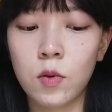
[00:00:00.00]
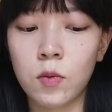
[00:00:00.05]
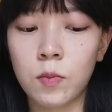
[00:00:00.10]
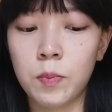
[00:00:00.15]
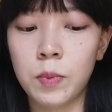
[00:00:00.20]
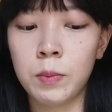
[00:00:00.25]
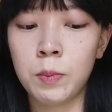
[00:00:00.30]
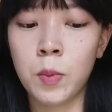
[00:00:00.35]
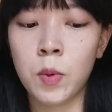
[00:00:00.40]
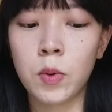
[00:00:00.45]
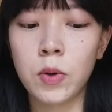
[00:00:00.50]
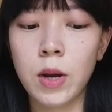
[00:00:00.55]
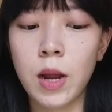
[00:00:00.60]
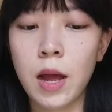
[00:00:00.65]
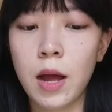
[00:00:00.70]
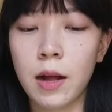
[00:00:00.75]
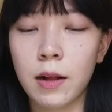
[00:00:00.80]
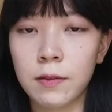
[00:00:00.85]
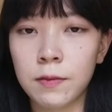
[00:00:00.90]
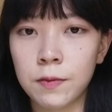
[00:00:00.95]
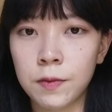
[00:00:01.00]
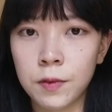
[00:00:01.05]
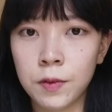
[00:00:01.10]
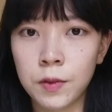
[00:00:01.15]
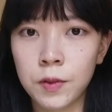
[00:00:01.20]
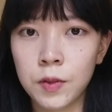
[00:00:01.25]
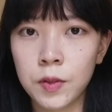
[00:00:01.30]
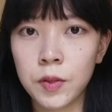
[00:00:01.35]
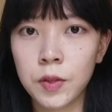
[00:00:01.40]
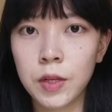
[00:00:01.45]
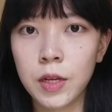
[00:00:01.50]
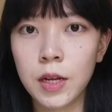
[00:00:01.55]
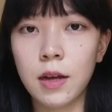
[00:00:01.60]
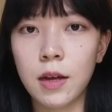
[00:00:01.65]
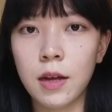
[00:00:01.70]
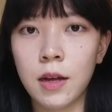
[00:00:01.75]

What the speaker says: would be more helpful,